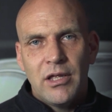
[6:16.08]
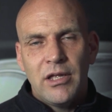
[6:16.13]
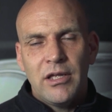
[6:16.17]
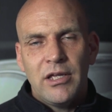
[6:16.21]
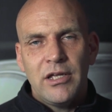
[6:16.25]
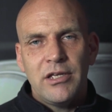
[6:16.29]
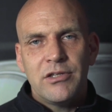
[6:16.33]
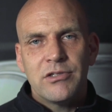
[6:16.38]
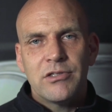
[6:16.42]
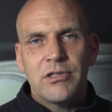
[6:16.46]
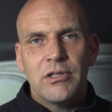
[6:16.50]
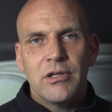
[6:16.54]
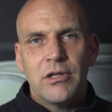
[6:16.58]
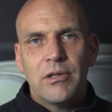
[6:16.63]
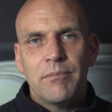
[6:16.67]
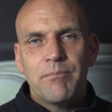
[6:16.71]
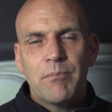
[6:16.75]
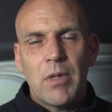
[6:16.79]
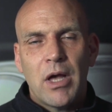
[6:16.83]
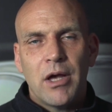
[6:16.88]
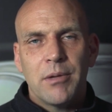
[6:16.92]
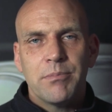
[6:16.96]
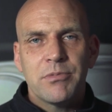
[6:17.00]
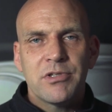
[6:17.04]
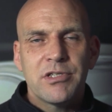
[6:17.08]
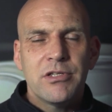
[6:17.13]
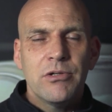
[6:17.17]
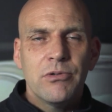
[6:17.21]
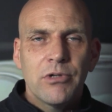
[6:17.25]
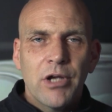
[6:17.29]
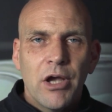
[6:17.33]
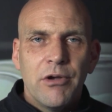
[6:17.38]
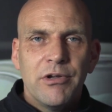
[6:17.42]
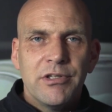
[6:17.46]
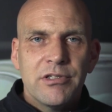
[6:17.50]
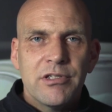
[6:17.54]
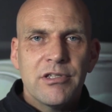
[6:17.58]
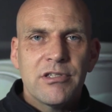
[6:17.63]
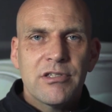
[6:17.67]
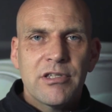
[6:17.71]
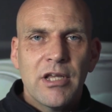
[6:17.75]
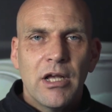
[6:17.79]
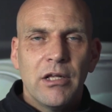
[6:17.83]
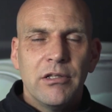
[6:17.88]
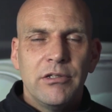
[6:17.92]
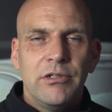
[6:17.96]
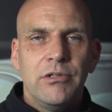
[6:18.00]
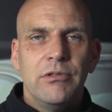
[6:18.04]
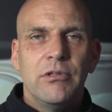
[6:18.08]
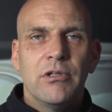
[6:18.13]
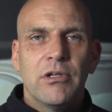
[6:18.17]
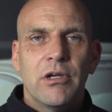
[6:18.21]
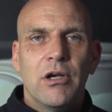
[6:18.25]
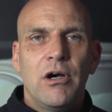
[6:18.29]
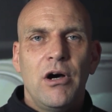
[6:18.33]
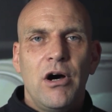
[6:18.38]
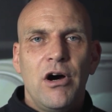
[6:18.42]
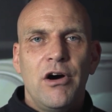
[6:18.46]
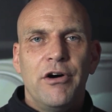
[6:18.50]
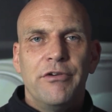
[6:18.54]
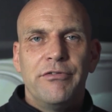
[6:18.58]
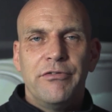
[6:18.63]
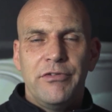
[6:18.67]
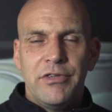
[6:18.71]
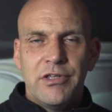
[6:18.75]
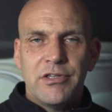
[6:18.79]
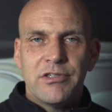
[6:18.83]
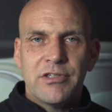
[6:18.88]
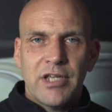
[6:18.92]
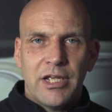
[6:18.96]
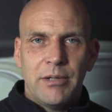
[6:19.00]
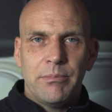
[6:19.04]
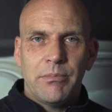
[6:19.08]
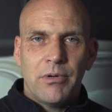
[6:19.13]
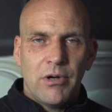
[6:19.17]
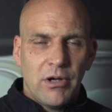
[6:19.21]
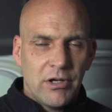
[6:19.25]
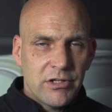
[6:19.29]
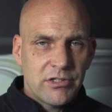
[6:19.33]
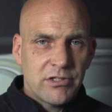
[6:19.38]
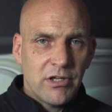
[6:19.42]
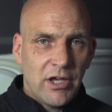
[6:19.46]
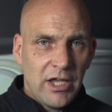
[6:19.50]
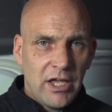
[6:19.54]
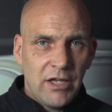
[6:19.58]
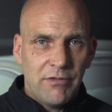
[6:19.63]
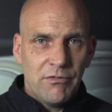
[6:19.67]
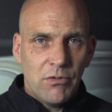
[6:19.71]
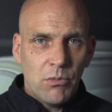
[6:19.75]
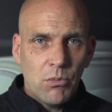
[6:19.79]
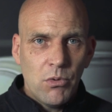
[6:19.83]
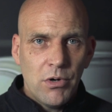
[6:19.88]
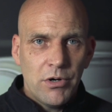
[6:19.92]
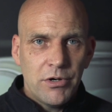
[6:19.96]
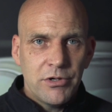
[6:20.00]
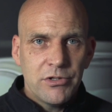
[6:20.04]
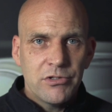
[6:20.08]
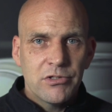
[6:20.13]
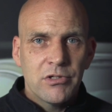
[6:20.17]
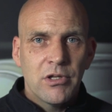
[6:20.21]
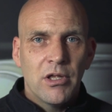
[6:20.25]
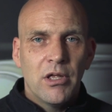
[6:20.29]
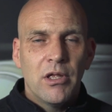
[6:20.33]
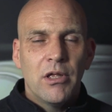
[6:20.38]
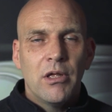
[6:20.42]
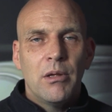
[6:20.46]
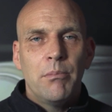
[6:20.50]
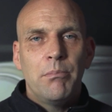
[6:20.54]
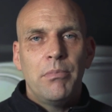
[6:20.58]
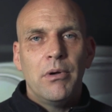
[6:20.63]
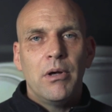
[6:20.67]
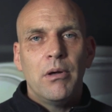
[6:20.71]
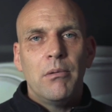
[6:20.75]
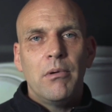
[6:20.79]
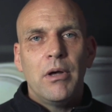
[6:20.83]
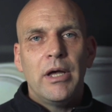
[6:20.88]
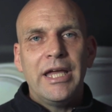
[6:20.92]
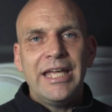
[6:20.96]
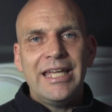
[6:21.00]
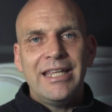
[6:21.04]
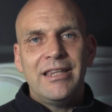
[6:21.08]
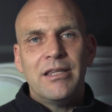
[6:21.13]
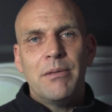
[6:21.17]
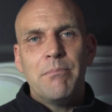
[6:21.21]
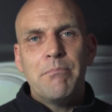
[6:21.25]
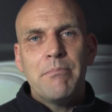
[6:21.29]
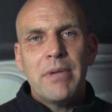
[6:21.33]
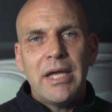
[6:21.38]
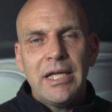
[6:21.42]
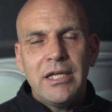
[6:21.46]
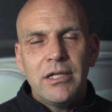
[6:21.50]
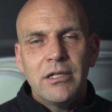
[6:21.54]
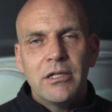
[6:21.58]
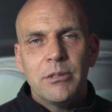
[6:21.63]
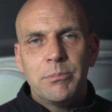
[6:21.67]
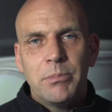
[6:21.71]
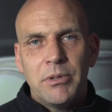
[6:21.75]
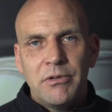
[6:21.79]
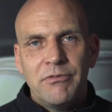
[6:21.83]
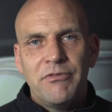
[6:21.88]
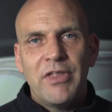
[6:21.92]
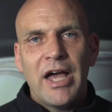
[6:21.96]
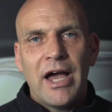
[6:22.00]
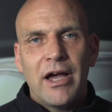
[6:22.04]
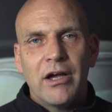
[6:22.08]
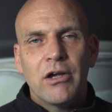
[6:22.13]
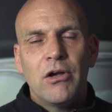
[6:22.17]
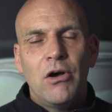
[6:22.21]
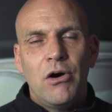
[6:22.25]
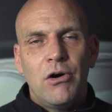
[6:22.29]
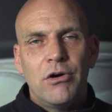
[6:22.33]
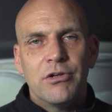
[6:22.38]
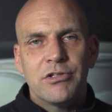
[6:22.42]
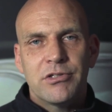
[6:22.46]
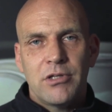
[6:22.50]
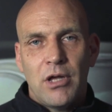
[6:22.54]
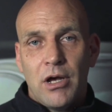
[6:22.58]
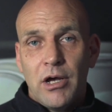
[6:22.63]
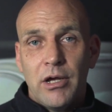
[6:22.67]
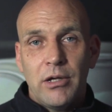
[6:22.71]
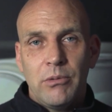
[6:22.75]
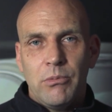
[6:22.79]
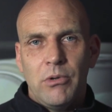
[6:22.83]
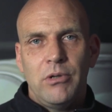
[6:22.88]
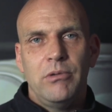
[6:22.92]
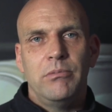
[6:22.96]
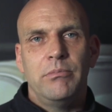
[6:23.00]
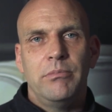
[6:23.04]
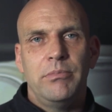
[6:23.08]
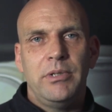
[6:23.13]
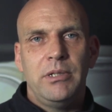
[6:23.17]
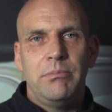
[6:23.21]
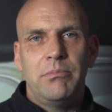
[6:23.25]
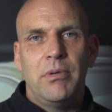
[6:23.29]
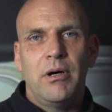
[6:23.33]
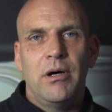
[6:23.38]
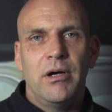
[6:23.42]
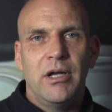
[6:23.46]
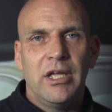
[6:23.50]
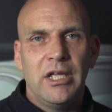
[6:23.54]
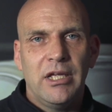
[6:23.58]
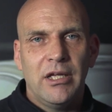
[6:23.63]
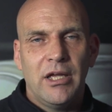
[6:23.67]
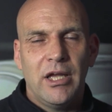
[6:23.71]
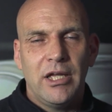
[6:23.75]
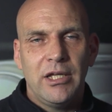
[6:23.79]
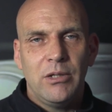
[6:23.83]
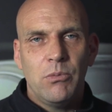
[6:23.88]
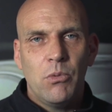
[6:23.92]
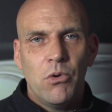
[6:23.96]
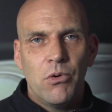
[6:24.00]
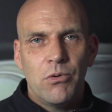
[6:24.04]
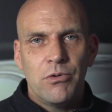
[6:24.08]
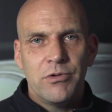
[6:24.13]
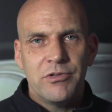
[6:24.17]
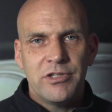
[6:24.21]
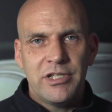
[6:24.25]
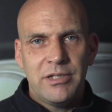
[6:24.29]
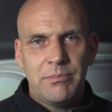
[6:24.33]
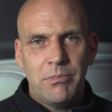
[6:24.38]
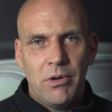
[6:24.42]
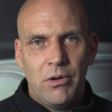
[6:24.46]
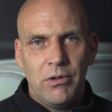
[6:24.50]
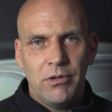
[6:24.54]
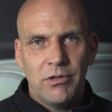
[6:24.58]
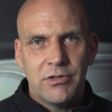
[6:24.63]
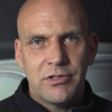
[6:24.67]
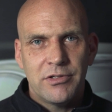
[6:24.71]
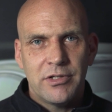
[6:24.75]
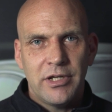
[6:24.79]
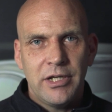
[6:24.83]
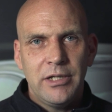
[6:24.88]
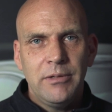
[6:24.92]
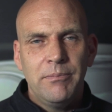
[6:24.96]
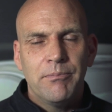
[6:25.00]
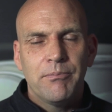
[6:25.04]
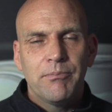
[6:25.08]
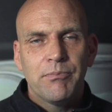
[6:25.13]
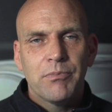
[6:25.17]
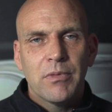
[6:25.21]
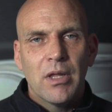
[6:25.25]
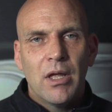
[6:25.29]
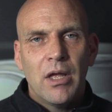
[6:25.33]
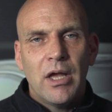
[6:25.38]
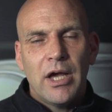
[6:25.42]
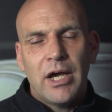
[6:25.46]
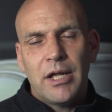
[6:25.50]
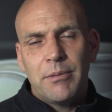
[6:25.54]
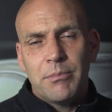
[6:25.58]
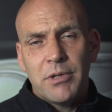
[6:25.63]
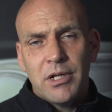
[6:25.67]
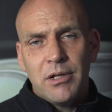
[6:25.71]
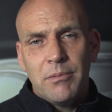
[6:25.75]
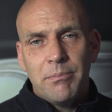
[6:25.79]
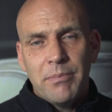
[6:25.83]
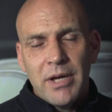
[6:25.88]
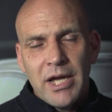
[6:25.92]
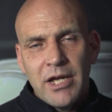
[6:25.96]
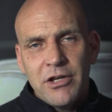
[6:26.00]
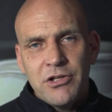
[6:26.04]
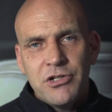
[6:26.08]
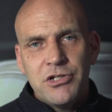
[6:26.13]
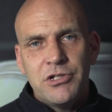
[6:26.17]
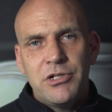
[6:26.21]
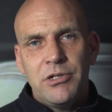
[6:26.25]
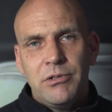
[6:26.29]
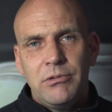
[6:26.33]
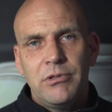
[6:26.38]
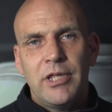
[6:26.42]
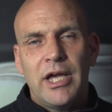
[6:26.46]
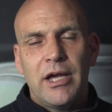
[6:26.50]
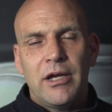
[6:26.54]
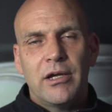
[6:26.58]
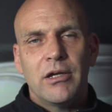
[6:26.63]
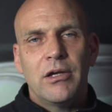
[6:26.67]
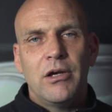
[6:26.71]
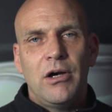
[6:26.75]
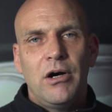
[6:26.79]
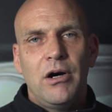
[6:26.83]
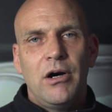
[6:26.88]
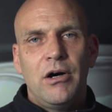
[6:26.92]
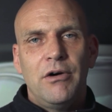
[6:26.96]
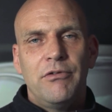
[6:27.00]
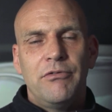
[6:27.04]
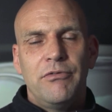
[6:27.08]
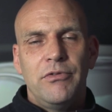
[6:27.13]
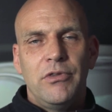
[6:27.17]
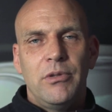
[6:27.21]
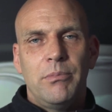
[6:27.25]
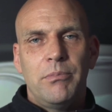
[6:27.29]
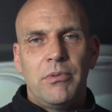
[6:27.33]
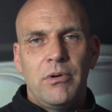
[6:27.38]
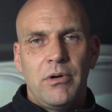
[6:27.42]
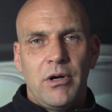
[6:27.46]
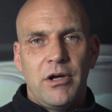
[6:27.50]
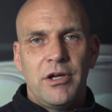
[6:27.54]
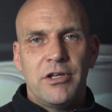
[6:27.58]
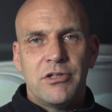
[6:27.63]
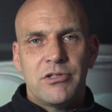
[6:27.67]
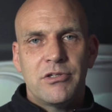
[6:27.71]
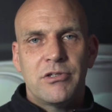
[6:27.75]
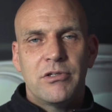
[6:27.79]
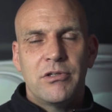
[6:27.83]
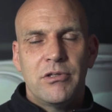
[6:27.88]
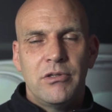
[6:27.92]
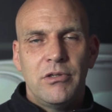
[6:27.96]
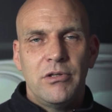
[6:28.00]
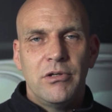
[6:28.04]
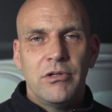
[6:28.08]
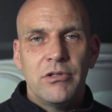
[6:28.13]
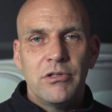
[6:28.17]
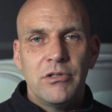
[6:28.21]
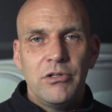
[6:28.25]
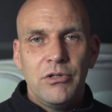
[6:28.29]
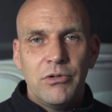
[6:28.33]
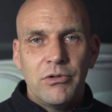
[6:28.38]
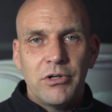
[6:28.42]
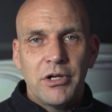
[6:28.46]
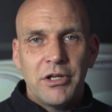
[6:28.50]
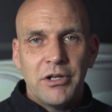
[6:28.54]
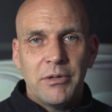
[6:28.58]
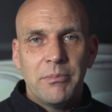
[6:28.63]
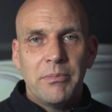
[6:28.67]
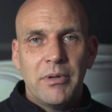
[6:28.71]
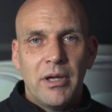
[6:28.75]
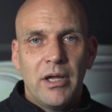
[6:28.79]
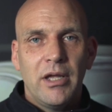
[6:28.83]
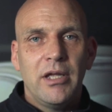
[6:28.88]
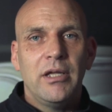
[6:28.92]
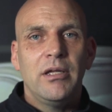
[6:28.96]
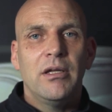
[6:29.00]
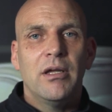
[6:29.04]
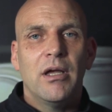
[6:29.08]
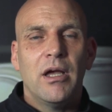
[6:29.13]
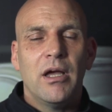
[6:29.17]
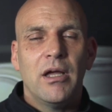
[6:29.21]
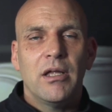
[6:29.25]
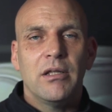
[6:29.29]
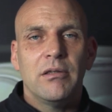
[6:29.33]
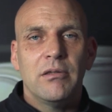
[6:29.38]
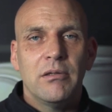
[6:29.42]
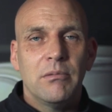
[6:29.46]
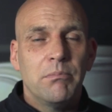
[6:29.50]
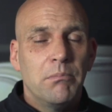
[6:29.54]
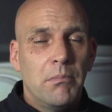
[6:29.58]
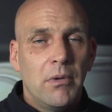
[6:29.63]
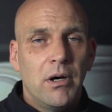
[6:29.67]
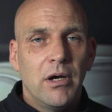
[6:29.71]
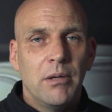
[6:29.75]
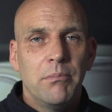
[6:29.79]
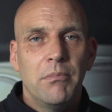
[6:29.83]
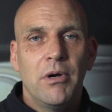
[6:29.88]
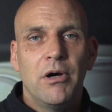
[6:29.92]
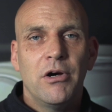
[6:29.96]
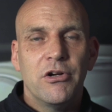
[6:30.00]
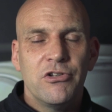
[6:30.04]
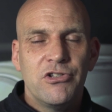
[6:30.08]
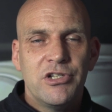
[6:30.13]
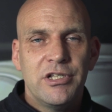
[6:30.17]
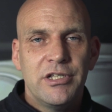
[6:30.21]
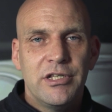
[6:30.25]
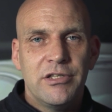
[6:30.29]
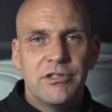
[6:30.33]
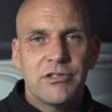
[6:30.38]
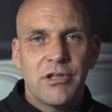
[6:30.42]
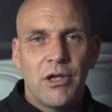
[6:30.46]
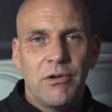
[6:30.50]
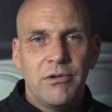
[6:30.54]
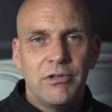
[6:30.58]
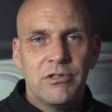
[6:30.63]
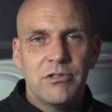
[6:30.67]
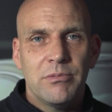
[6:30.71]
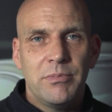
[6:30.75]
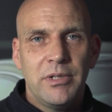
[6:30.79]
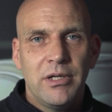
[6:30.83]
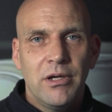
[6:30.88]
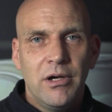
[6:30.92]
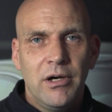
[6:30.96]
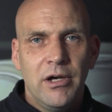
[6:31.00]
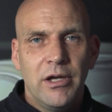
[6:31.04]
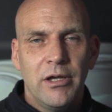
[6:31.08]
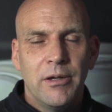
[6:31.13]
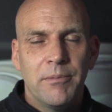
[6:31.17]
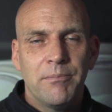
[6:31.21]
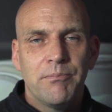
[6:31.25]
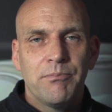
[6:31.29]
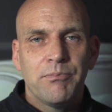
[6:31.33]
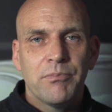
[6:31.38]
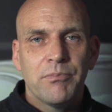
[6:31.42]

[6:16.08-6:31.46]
is that I'm still going to sell you the car for the same price I ever was, but in the makeup of that cost, I won't be buying a warranty policy. I'm going to pass you that car for the price that you're going to pay, and my margin is going to be higher.